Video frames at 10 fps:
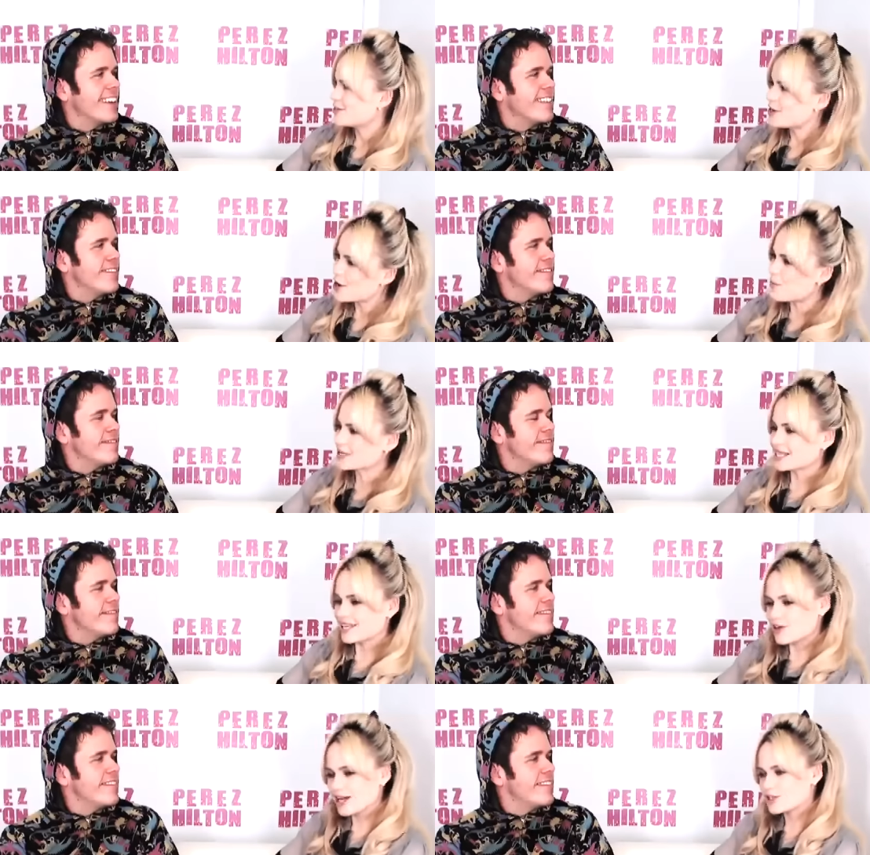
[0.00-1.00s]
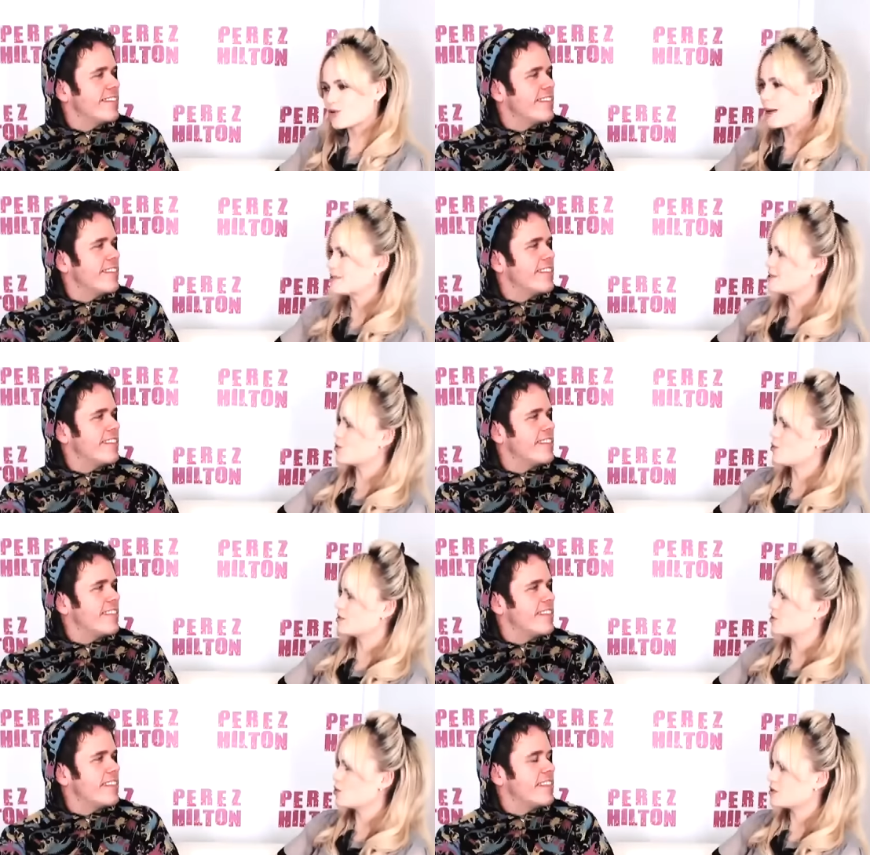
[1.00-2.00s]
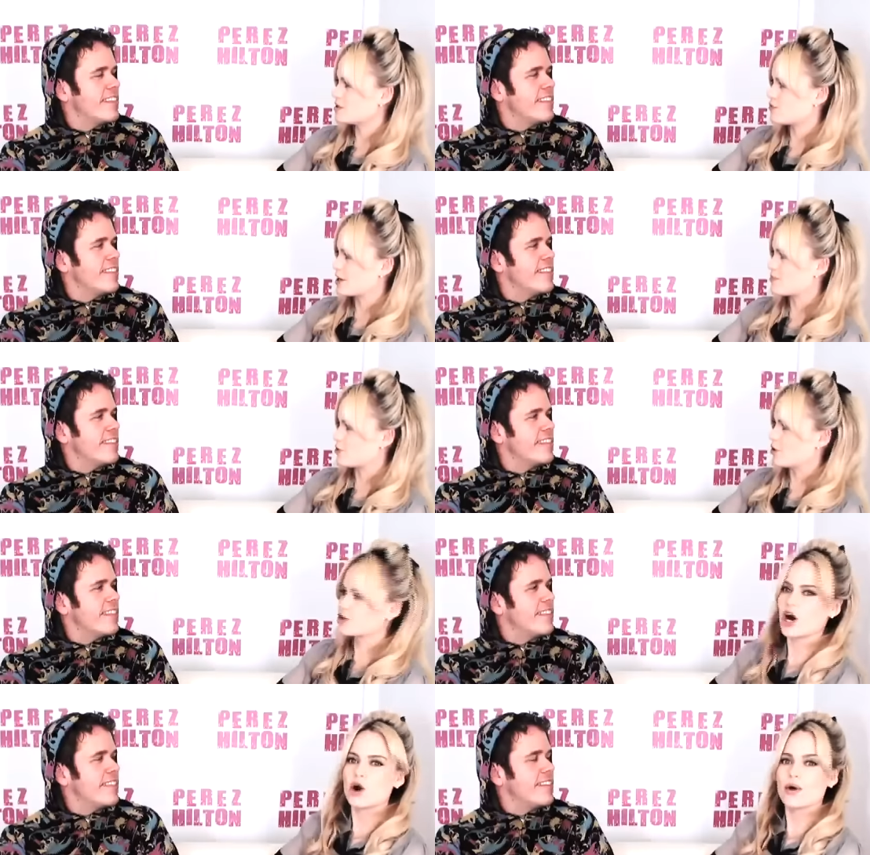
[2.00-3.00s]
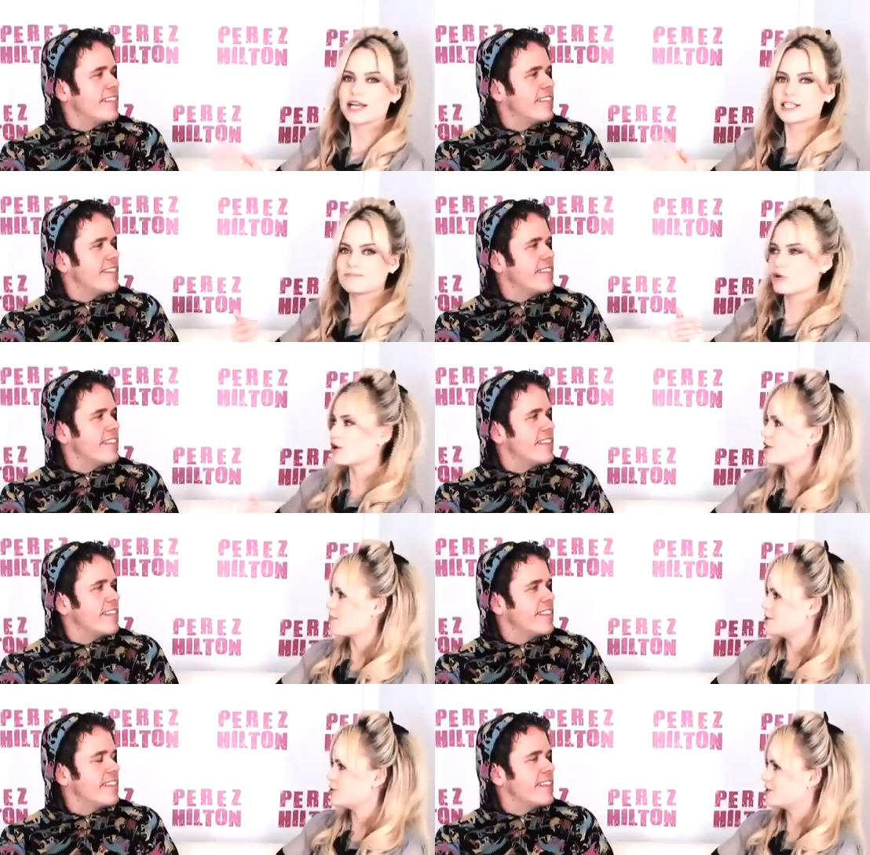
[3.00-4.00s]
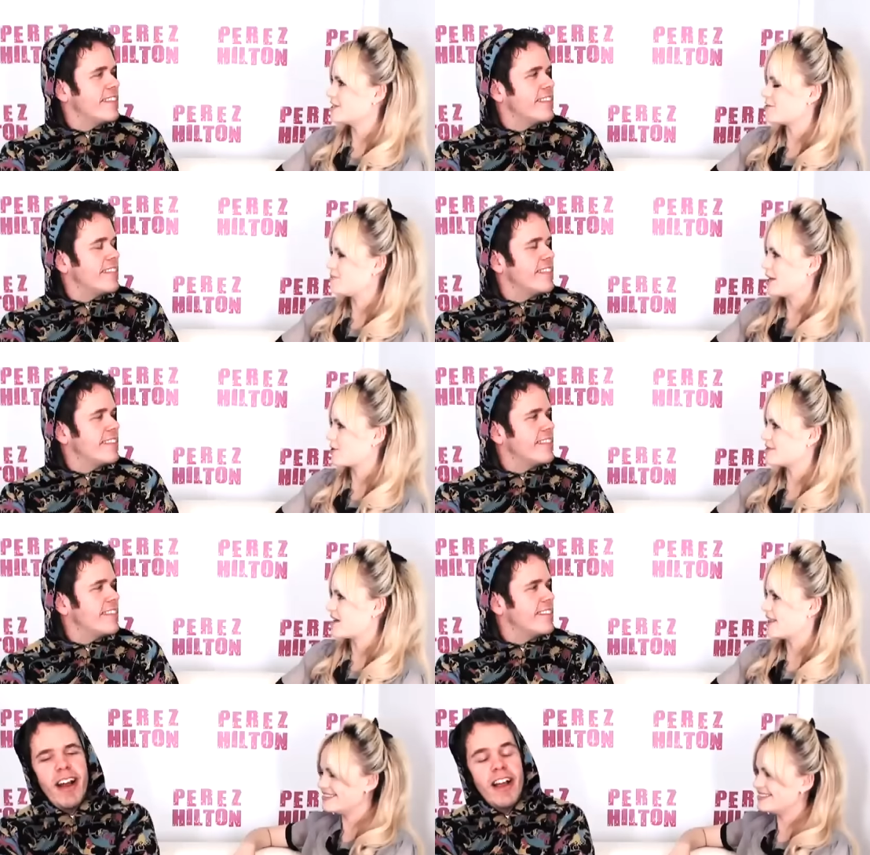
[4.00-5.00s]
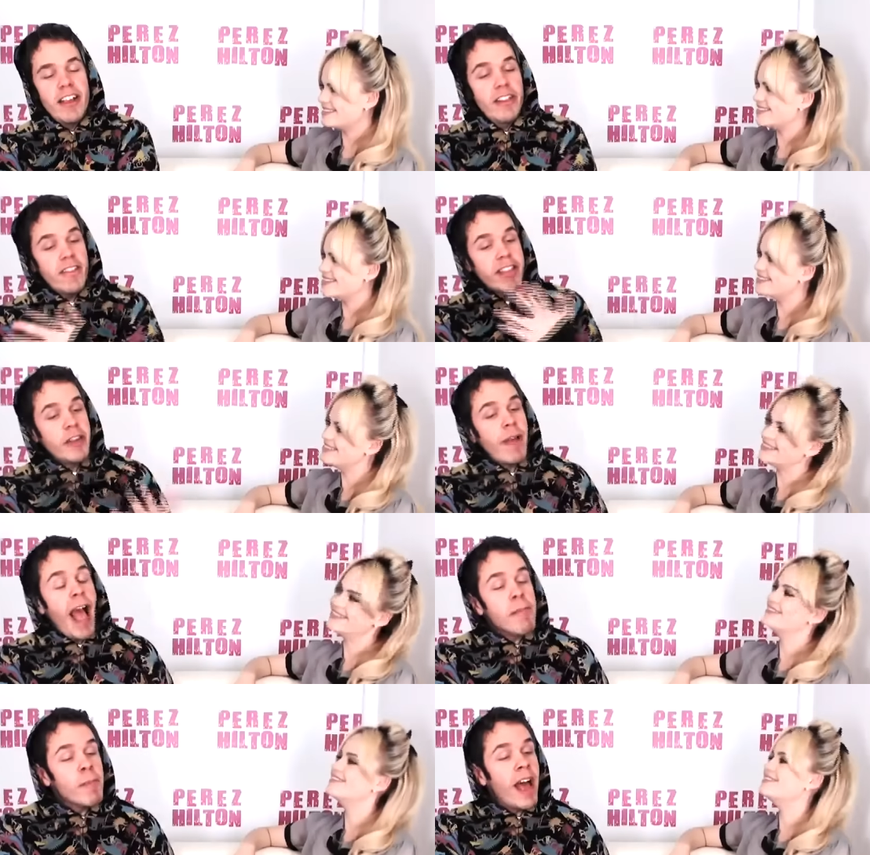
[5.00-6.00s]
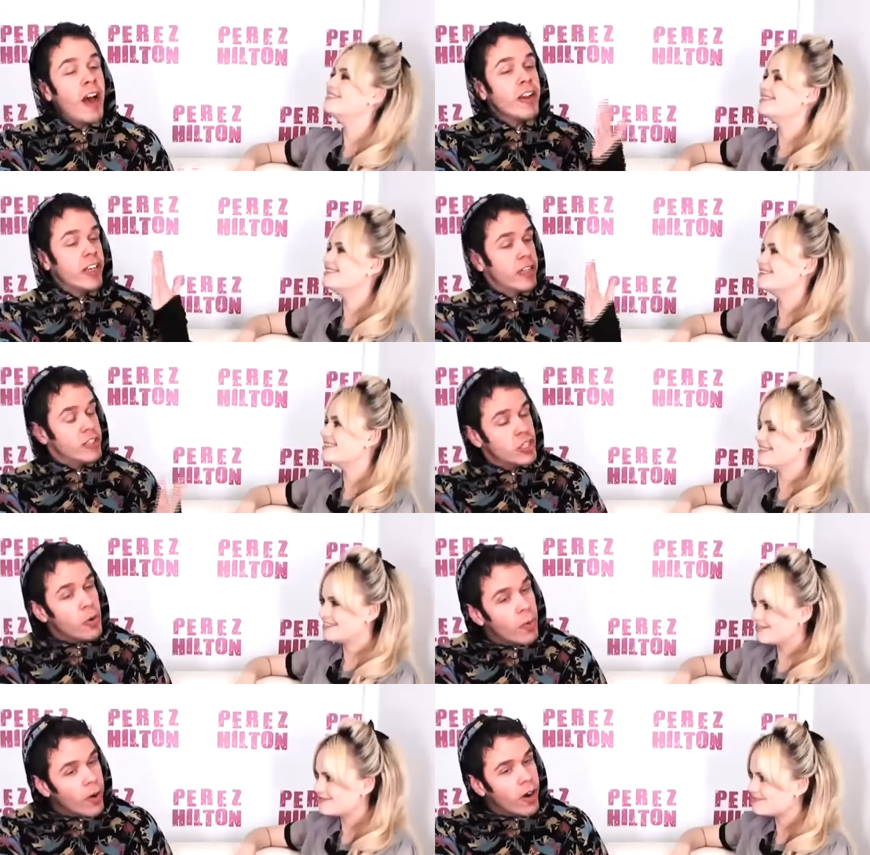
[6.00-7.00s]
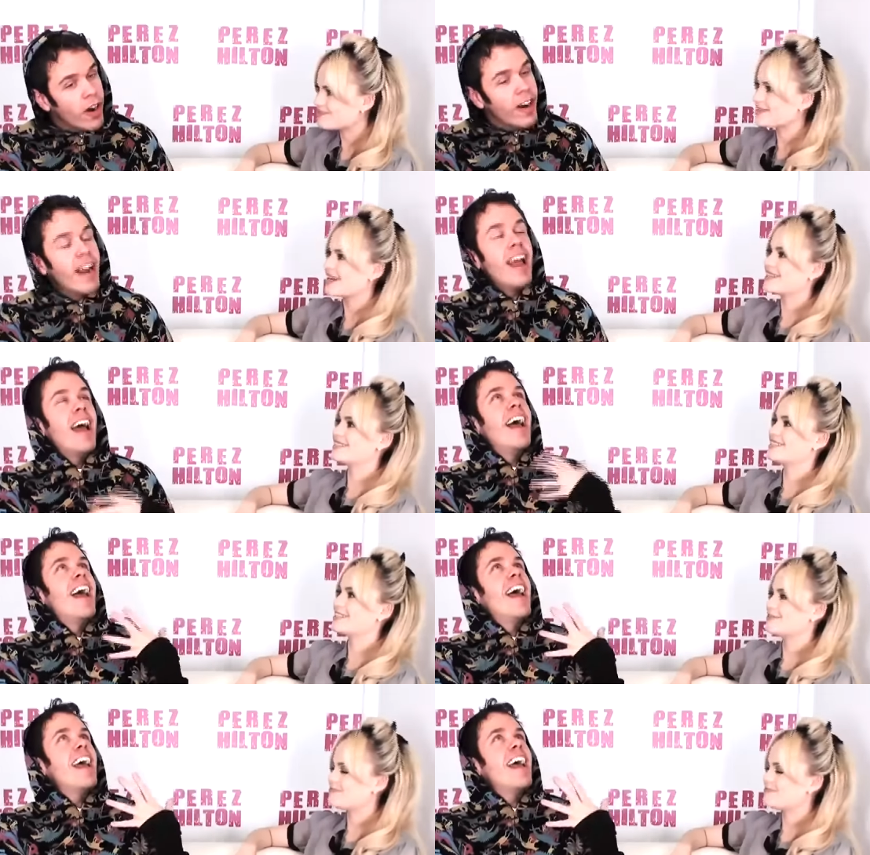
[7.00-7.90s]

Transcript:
Speaker 1: No, because I think you get trapped into all sorts of rigmarole. Go exploit the opportunity of being on telly.
Speaker 2: Uh, you've got the new album out. You're going to tour. Yes.